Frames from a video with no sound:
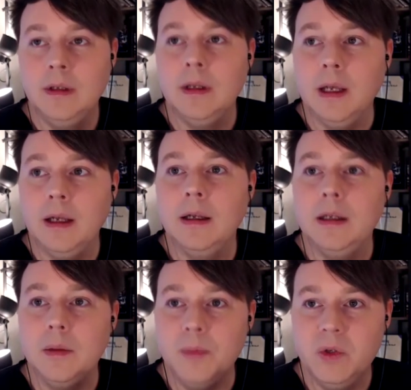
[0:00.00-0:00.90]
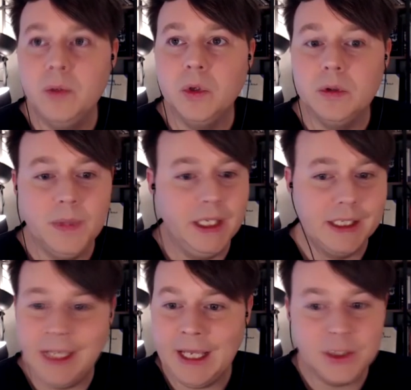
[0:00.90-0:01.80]
uh, immutable,
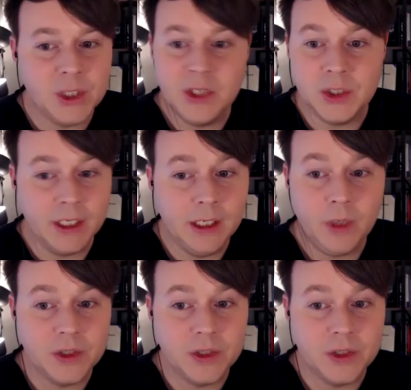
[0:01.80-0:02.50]
meaning can't change in any way,